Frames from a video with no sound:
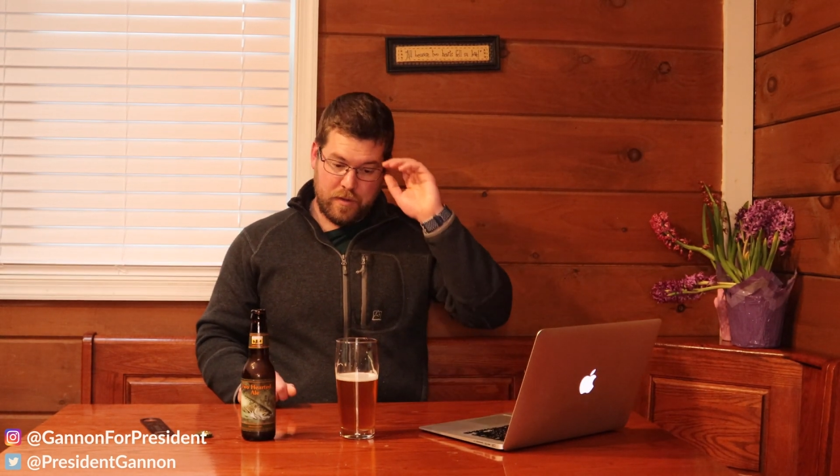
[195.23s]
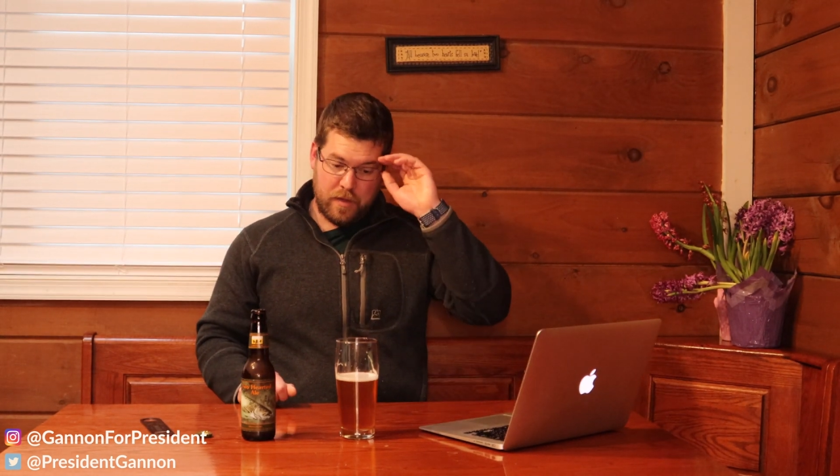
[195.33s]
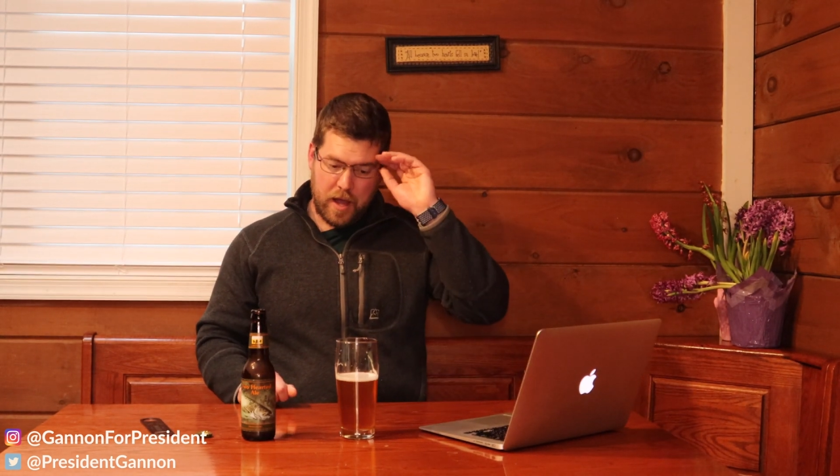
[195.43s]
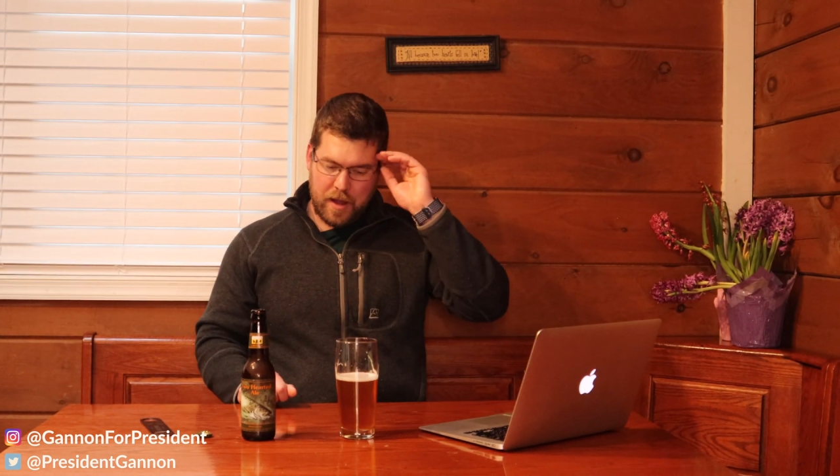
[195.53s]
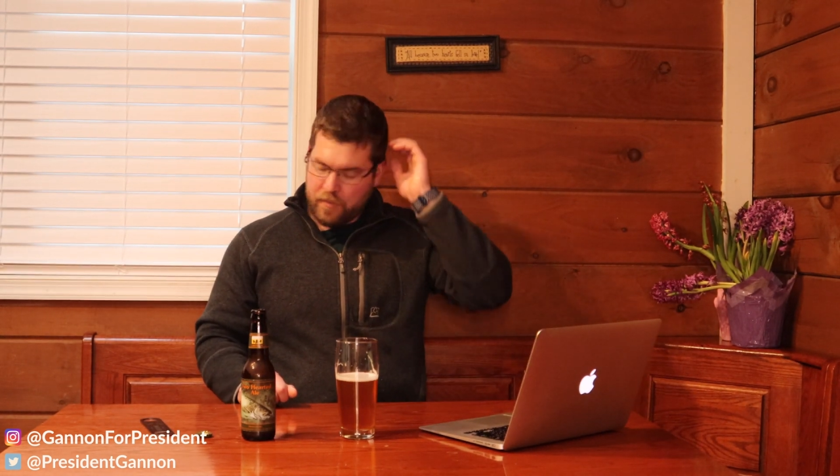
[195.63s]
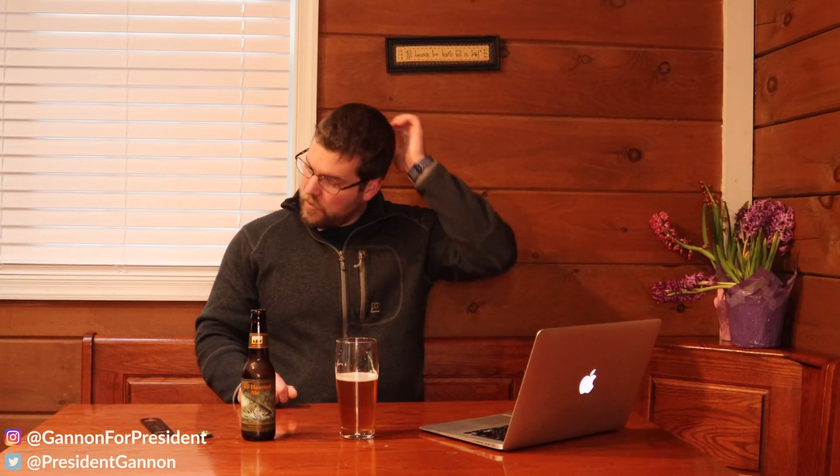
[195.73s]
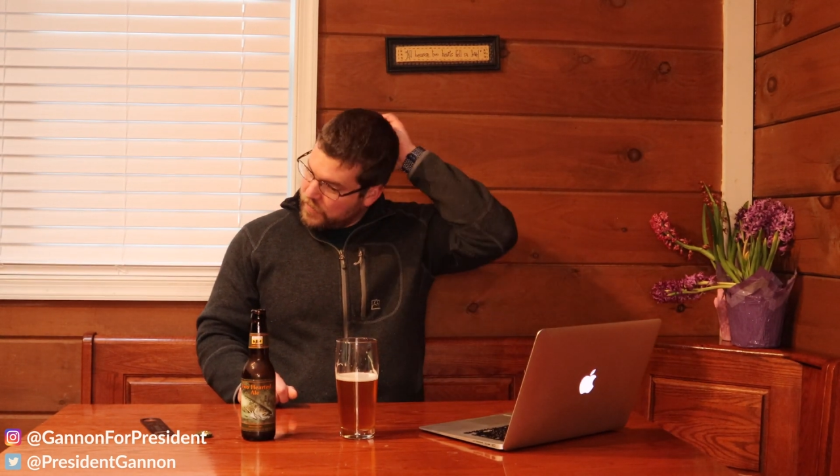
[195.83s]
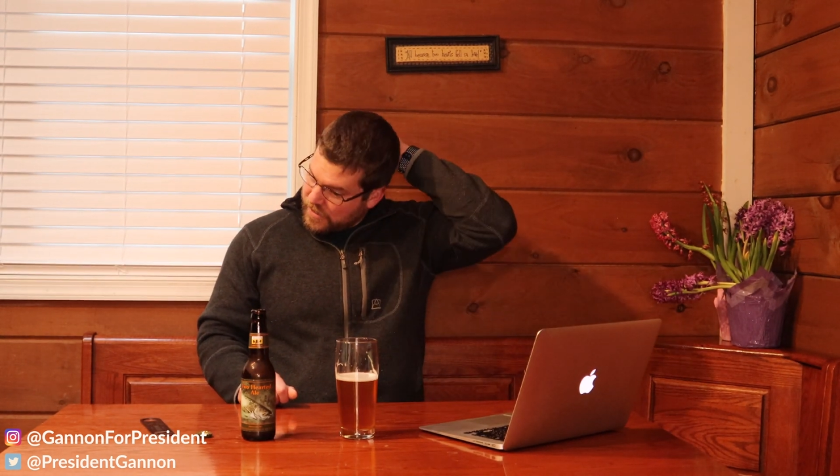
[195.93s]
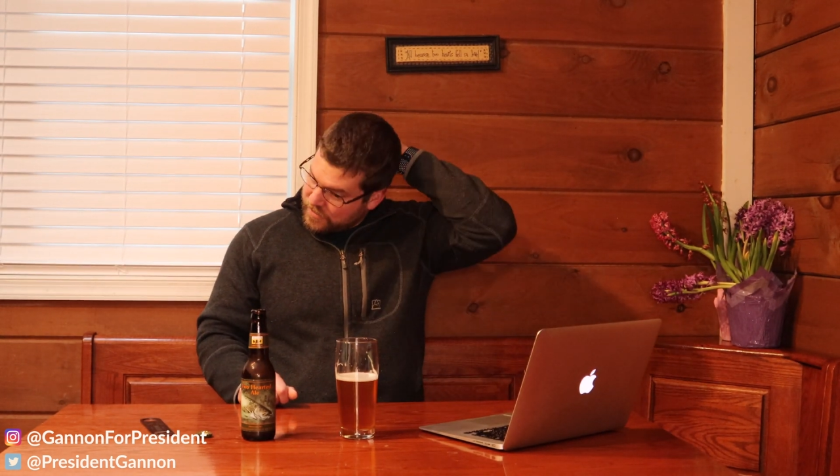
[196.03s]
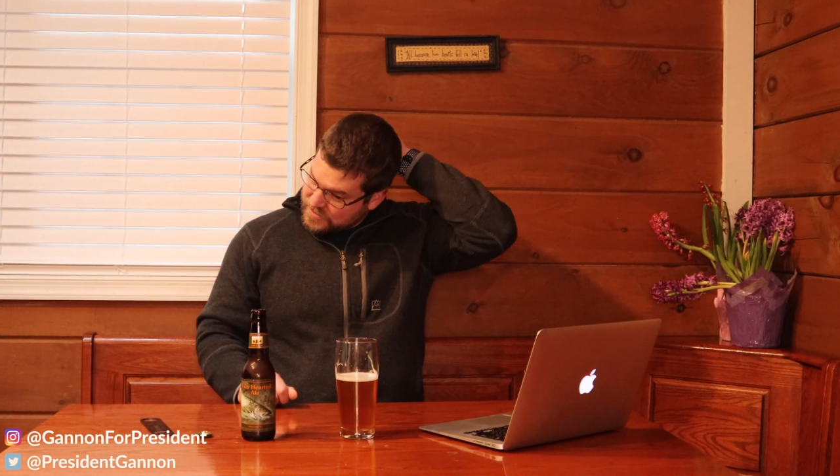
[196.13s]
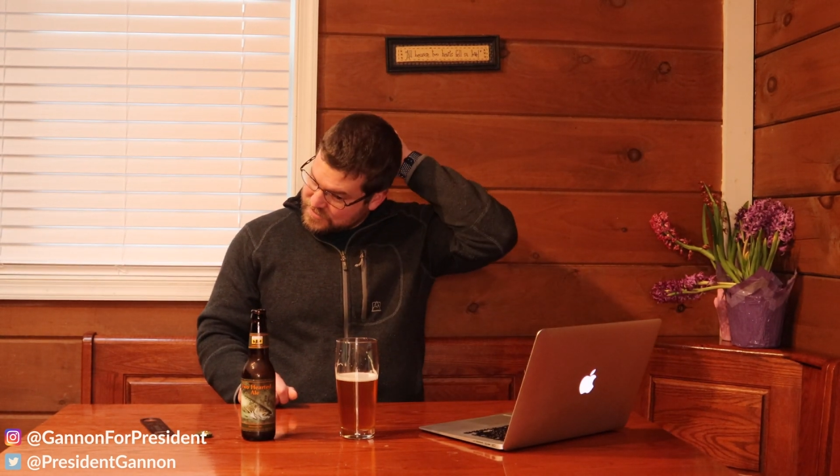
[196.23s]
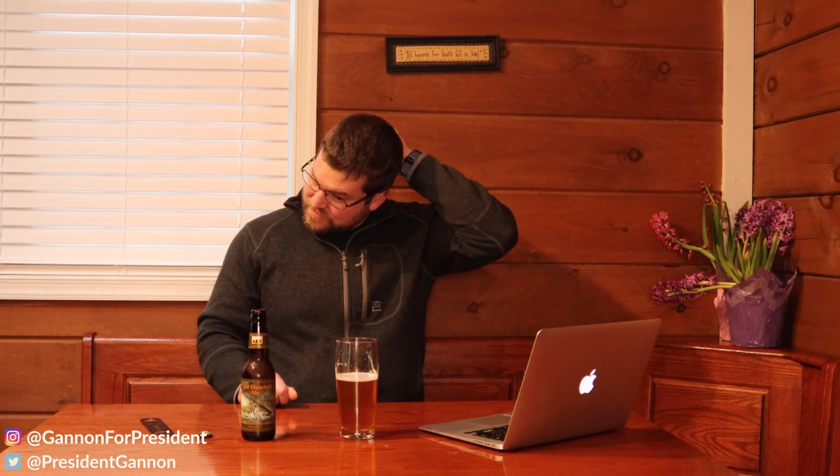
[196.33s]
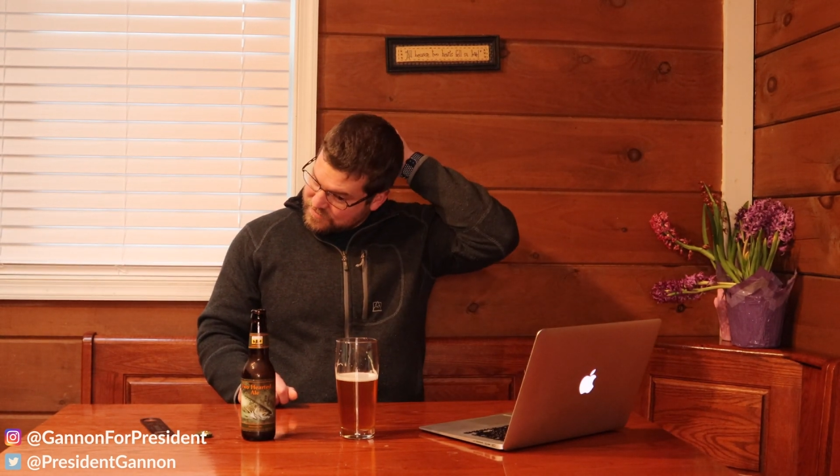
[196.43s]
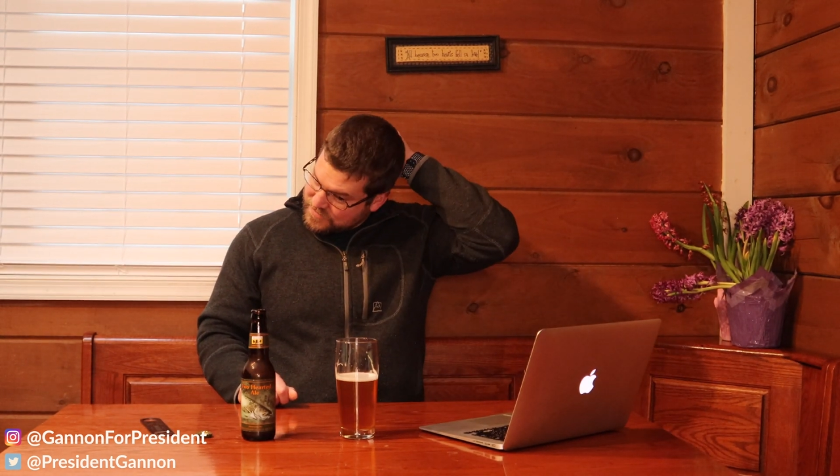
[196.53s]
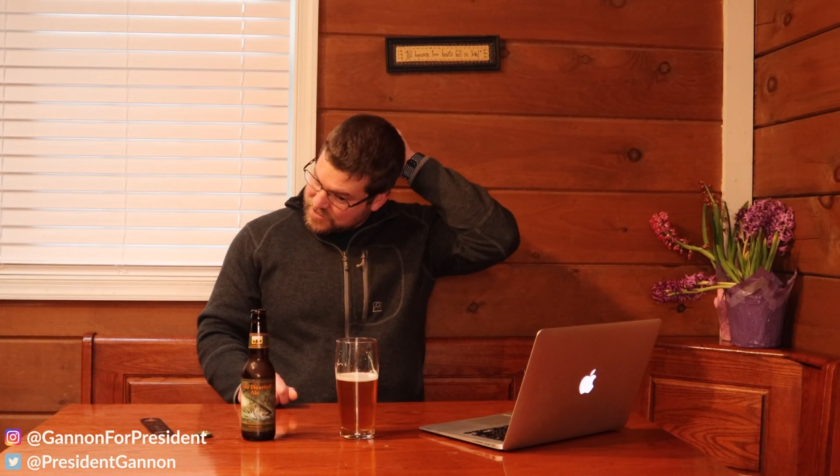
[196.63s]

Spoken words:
But the high malt there is